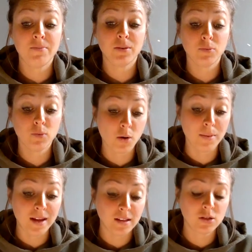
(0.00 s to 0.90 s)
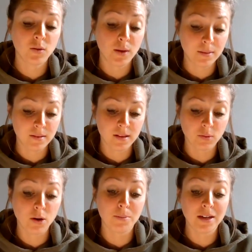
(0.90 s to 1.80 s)
from roaming to a
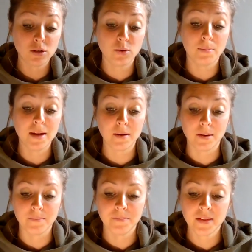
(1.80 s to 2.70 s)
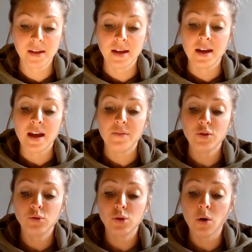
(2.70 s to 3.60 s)
minimum. If you
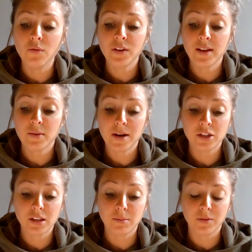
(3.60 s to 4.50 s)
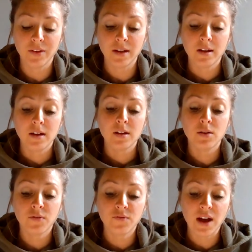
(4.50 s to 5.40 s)
don't feel like watching the movie, your
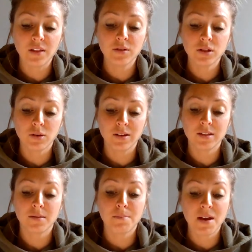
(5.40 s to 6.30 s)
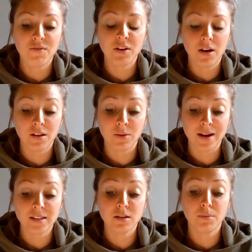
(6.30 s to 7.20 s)
fellow students may feel
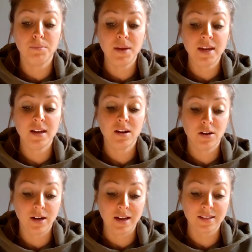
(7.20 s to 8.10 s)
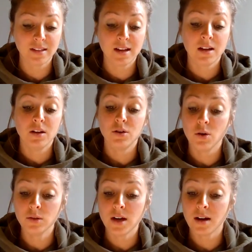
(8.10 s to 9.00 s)
otherwise, so be courteous.
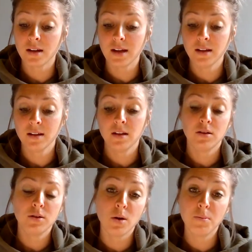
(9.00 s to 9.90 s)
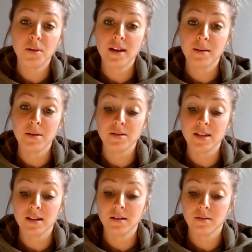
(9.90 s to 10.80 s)
No talking, no playing
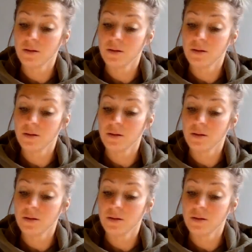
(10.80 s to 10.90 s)
music,